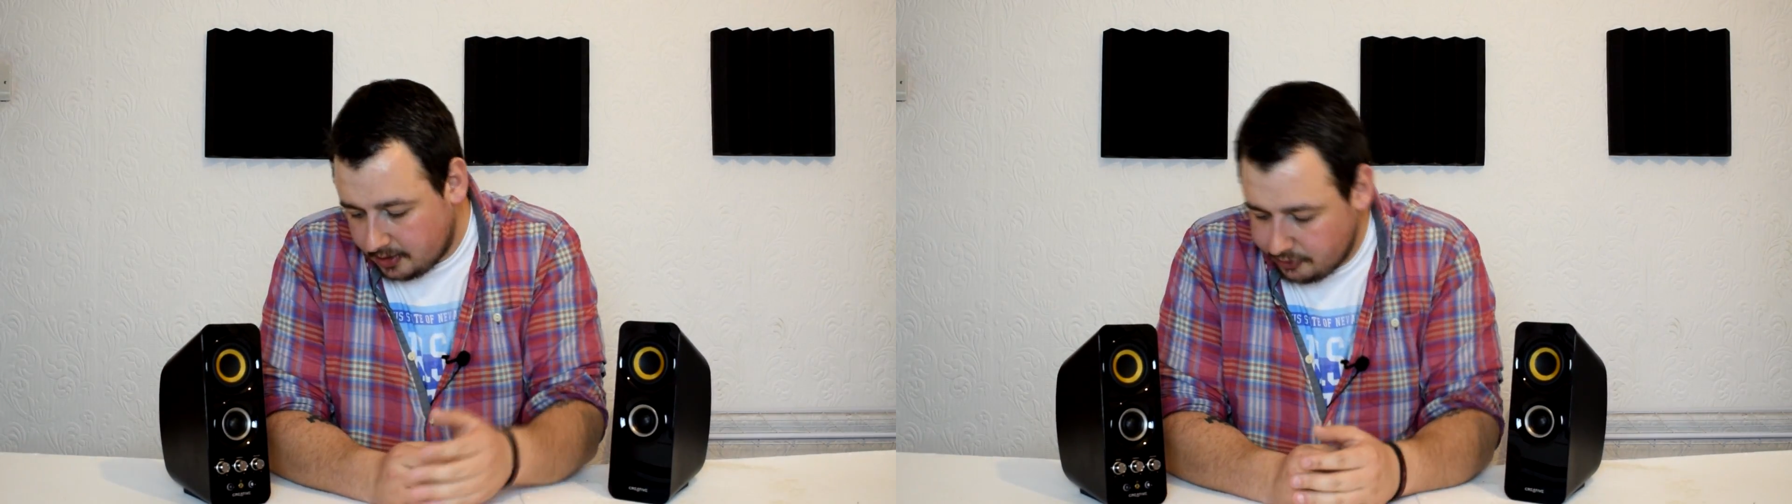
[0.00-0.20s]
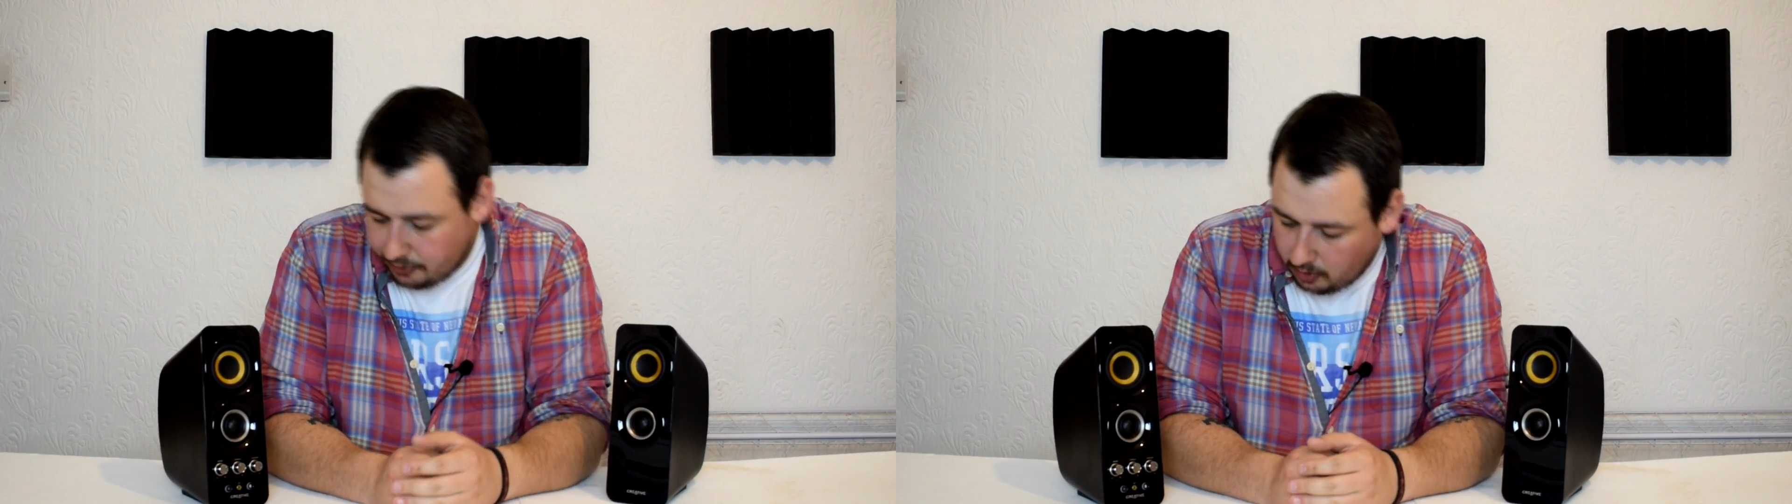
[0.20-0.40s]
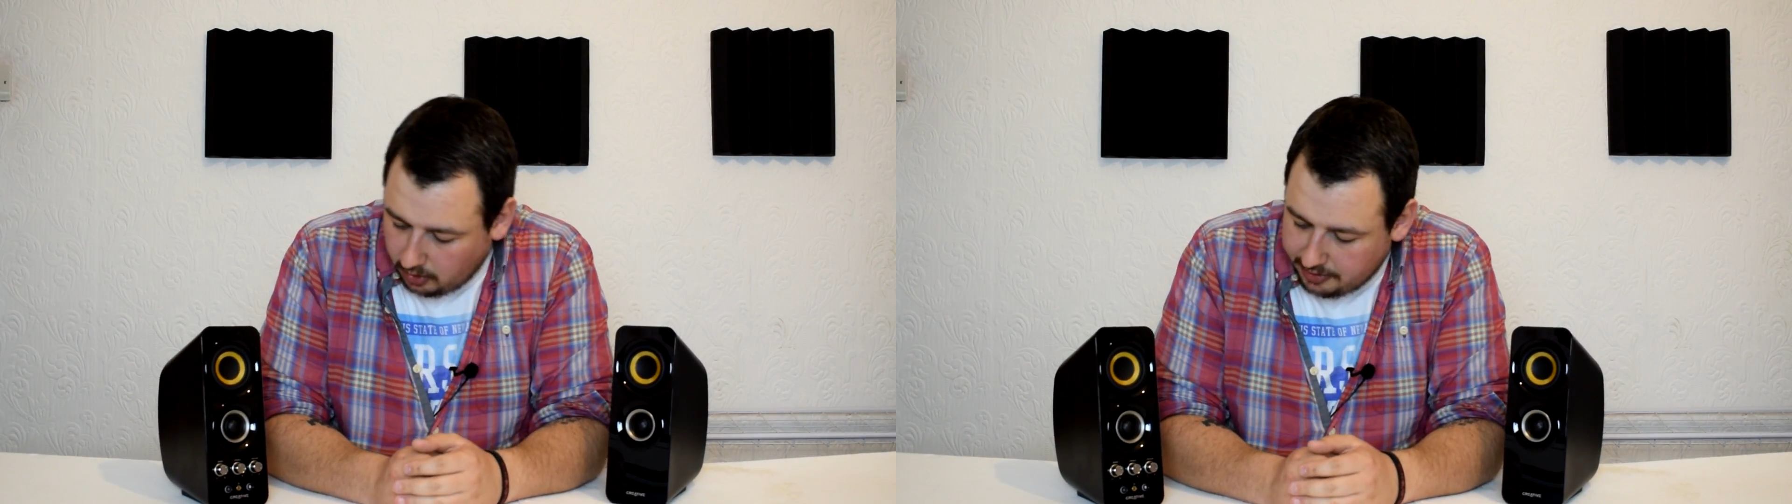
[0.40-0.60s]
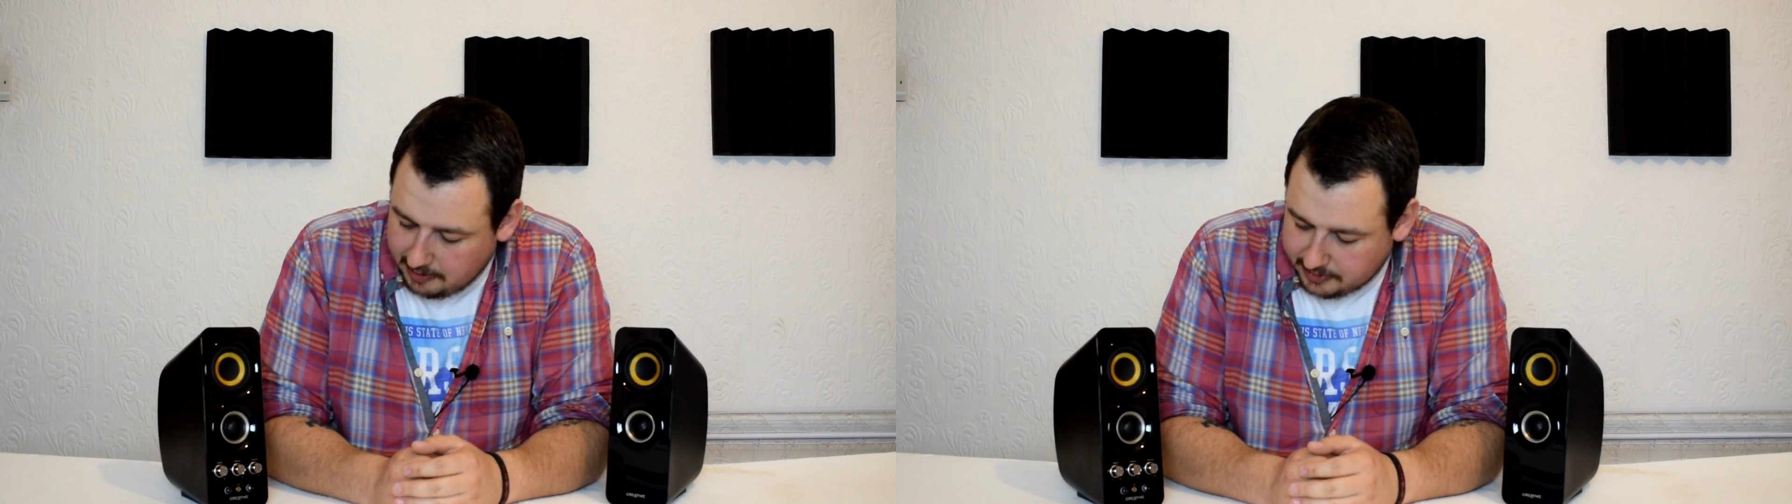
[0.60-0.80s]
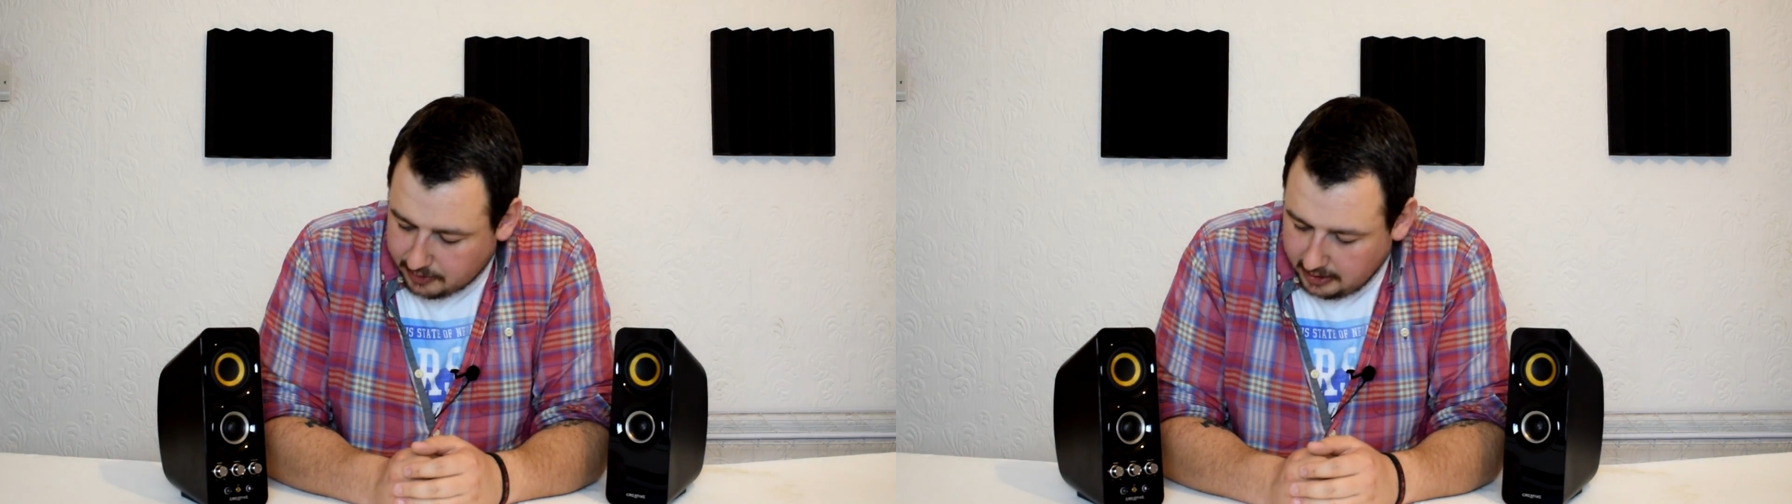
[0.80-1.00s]
control on
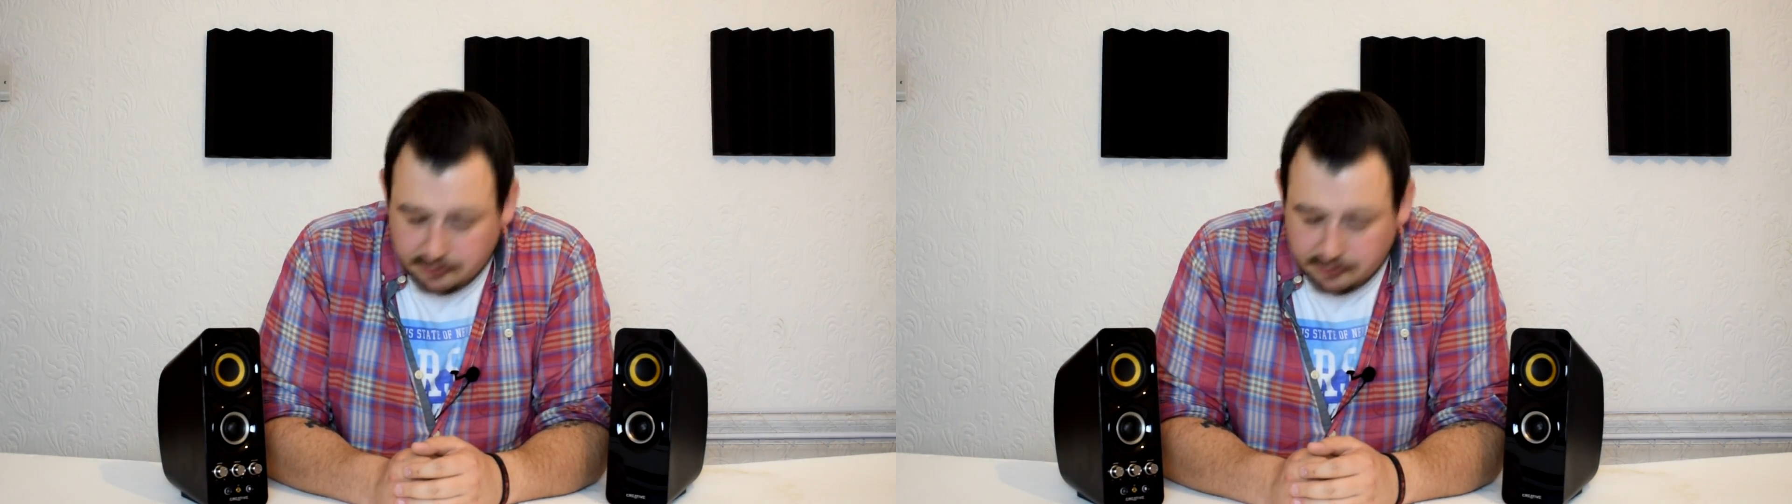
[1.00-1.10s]
them as well